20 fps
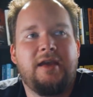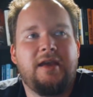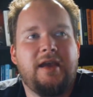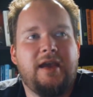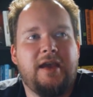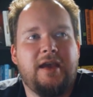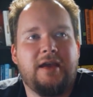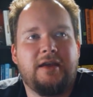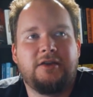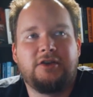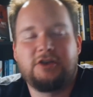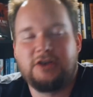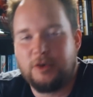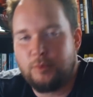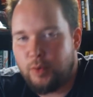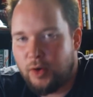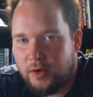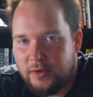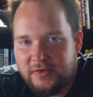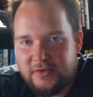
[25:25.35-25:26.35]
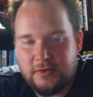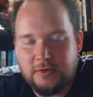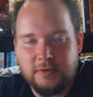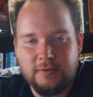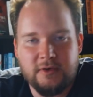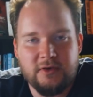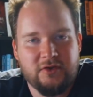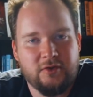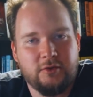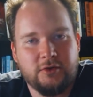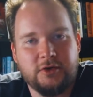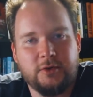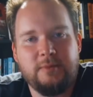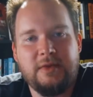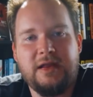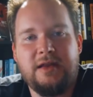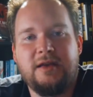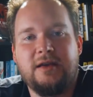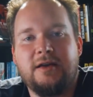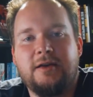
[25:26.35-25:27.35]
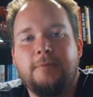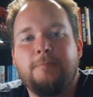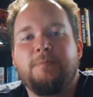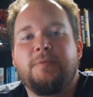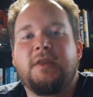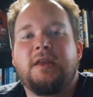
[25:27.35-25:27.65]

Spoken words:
and she'd post all over her social media.